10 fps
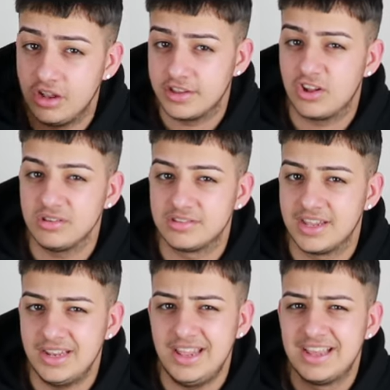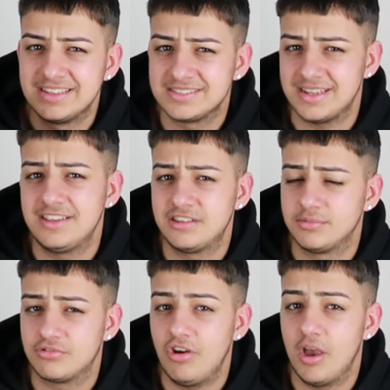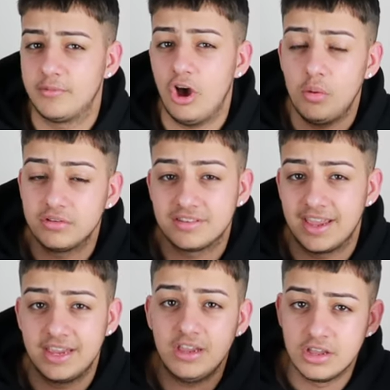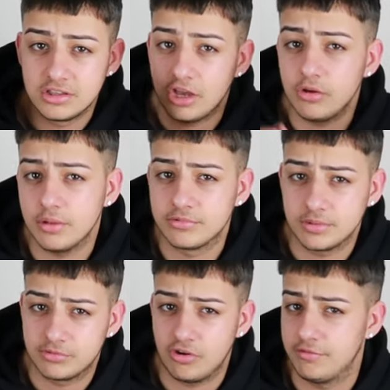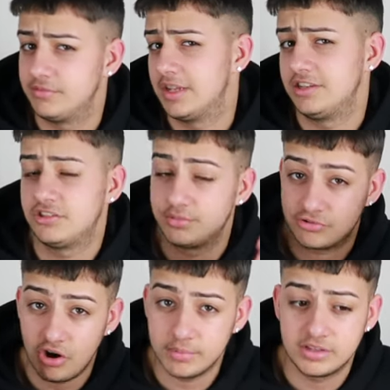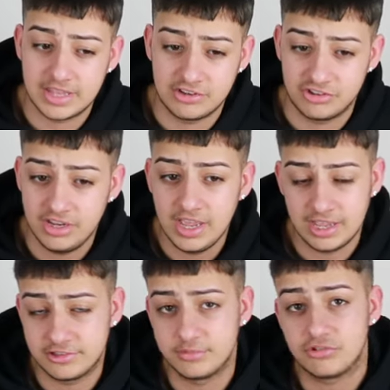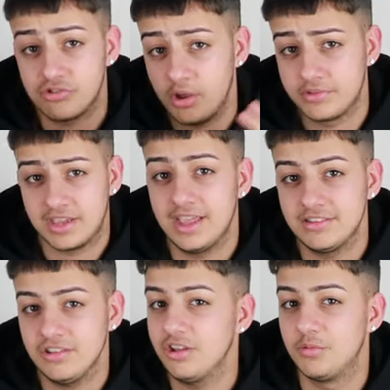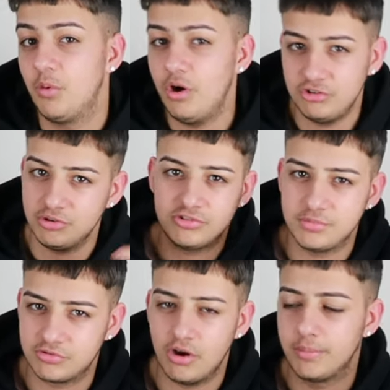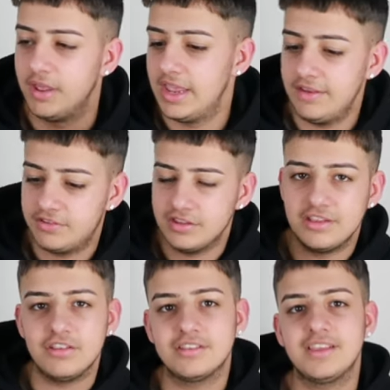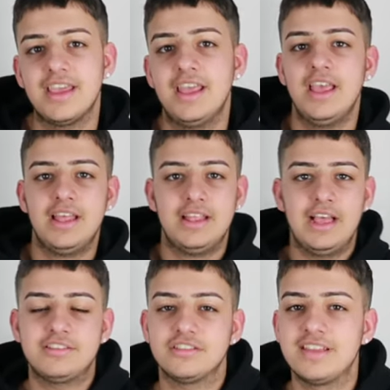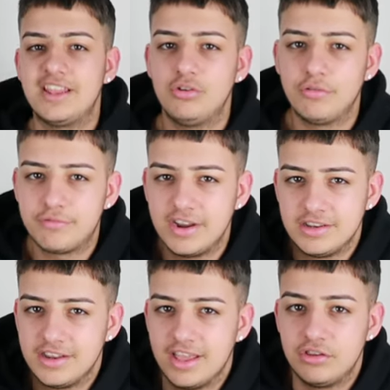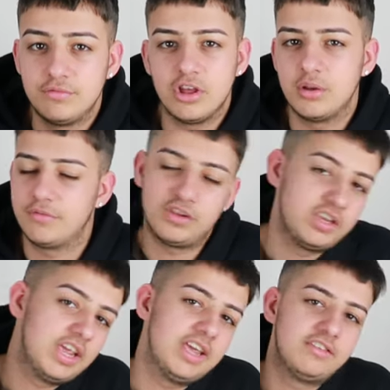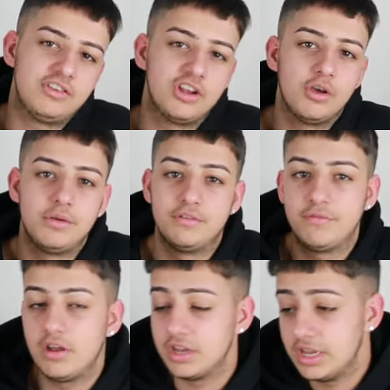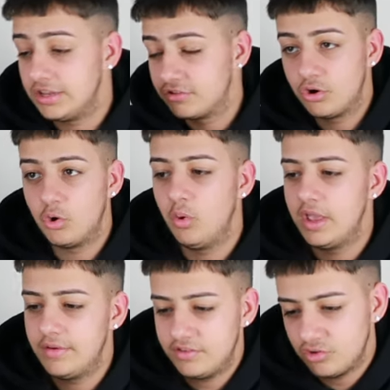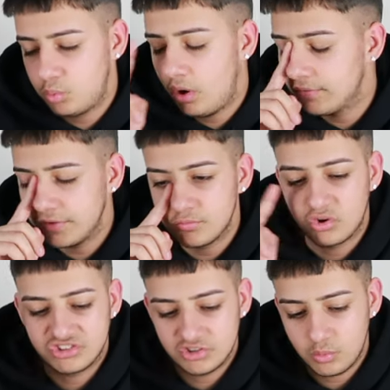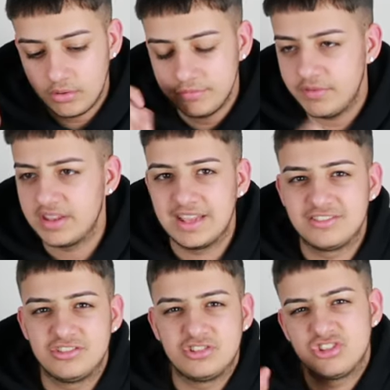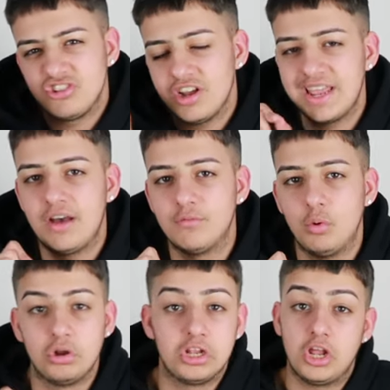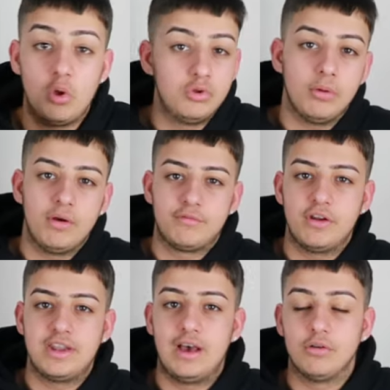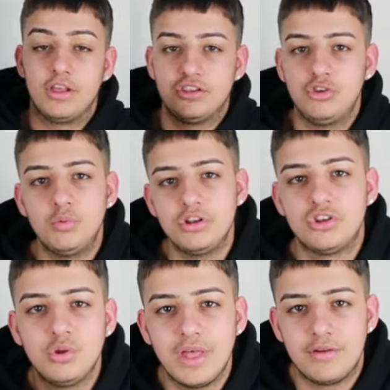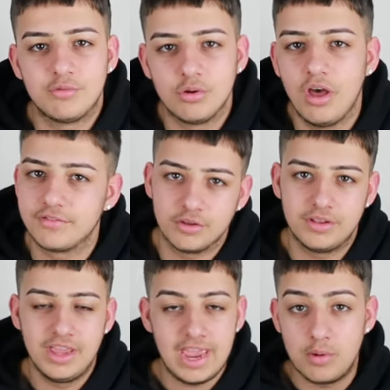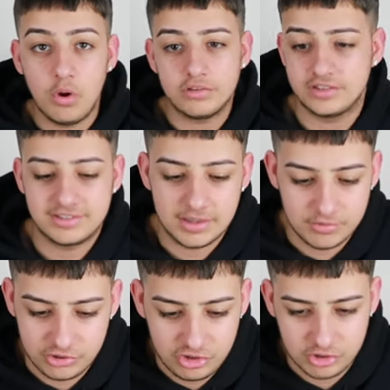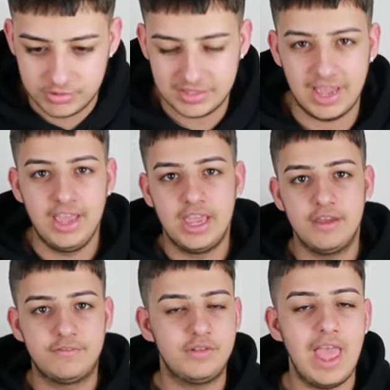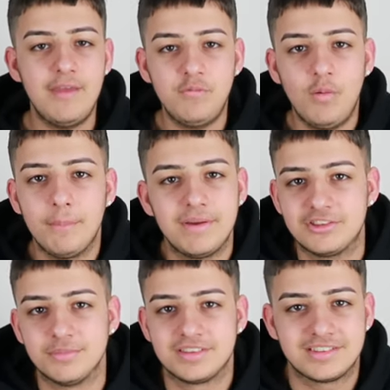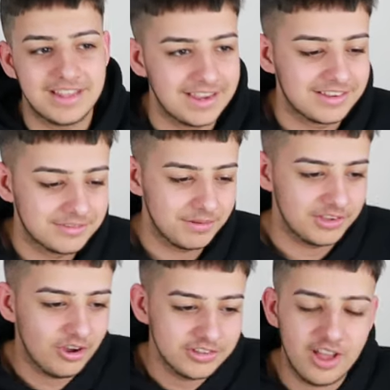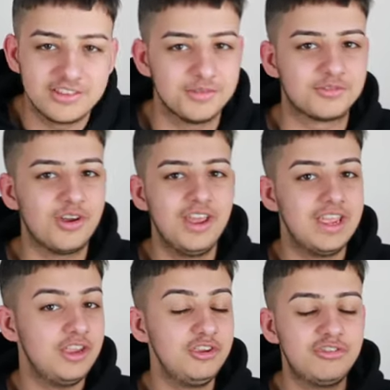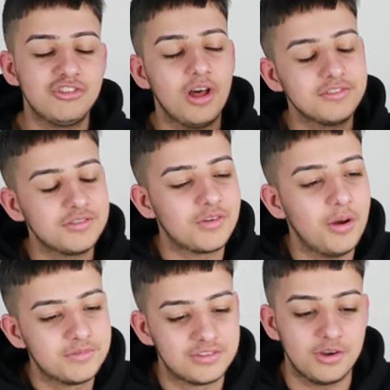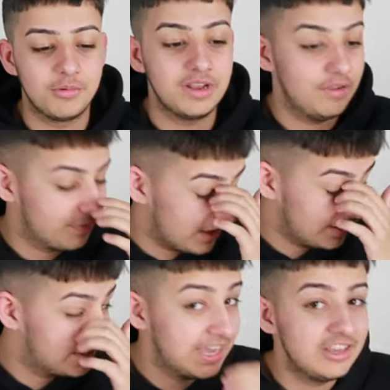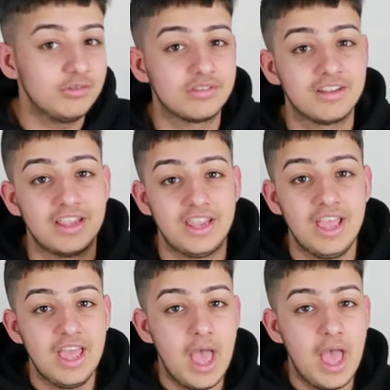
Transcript: you like the content, stay subscribed. I would say, don't unsubscribe from Deji, subscribe to Deji and subscribe to KSI. Why would you unsubscribe? That's what I'm saying, your friend, yeah, you've known him for years, you know, he's funny, he's cool. If he does one thing wrong, says one thing that's slightly out of order, no, not my friend now, like, you wouldn't do that in real life. So it works the same with YouTube, is that if everyone makes mistakes, but you can't unsubscribe, you should unsubscribe to someone if they continuously